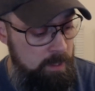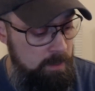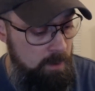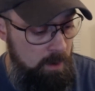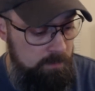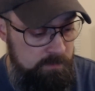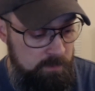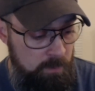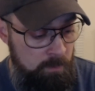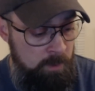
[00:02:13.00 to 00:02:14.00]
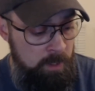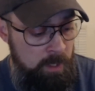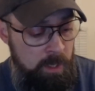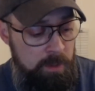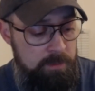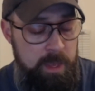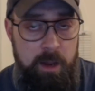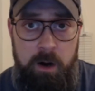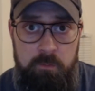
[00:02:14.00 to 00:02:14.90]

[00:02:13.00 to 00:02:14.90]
Also, they are